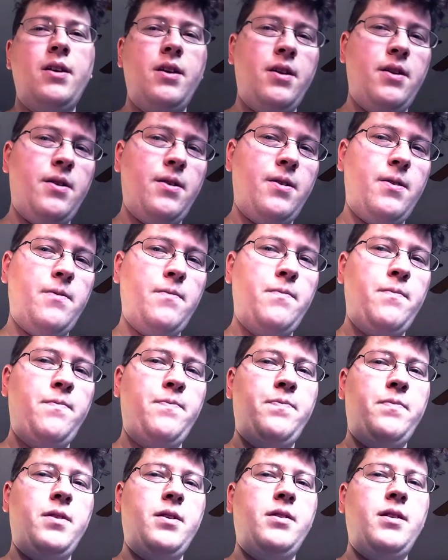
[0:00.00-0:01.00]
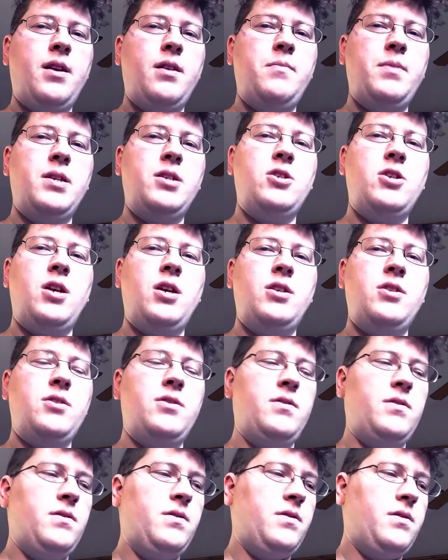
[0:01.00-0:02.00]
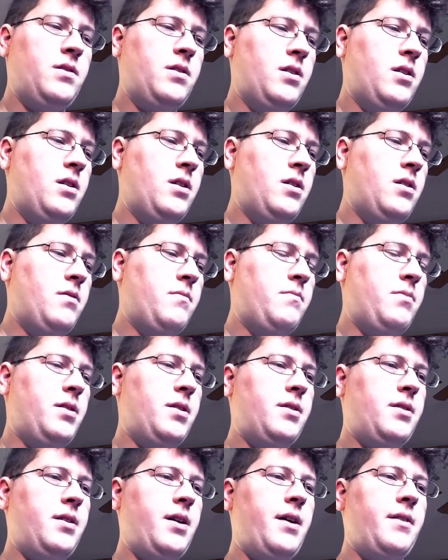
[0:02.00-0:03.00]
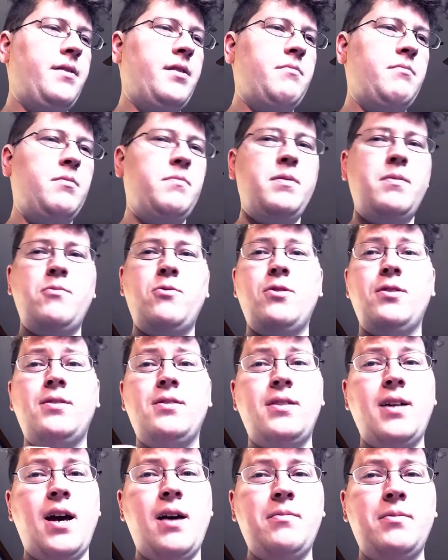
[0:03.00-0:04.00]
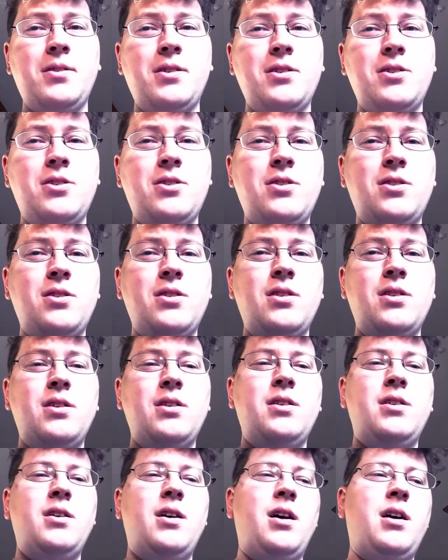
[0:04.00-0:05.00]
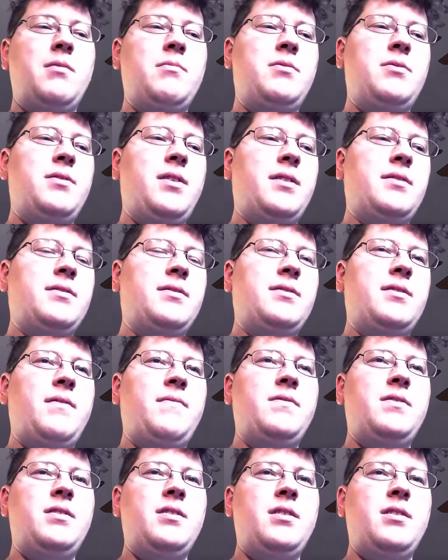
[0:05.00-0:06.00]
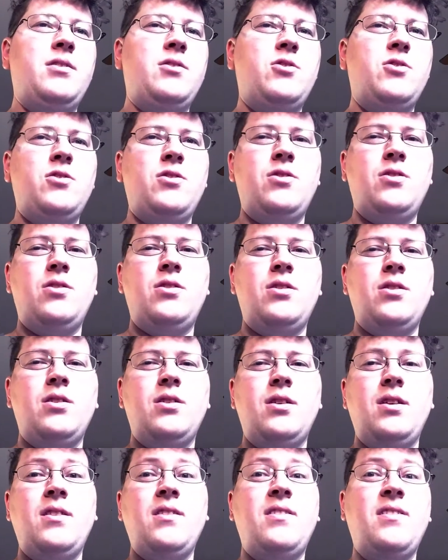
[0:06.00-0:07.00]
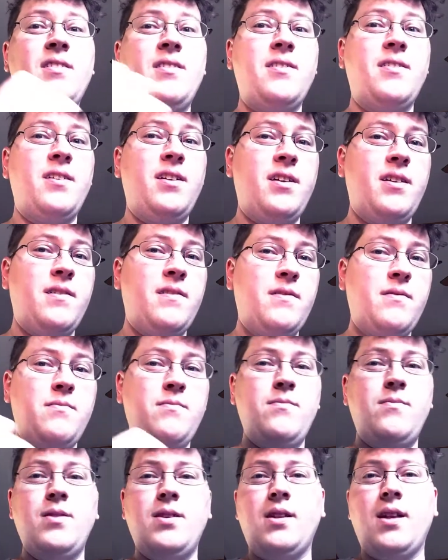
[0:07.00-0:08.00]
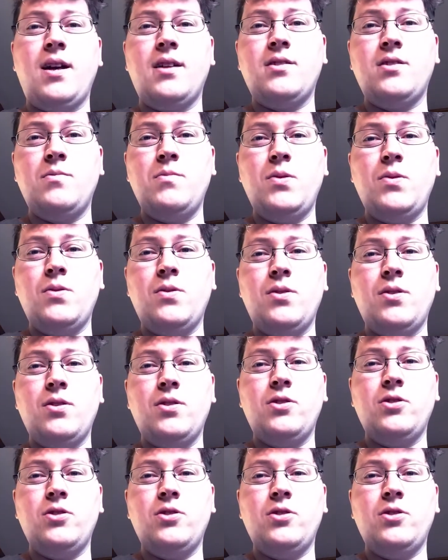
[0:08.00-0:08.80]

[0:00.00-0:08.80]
year. A lot of big changes, but now that I'm a bit more established, 2017 should, in theory, be a lot smoother.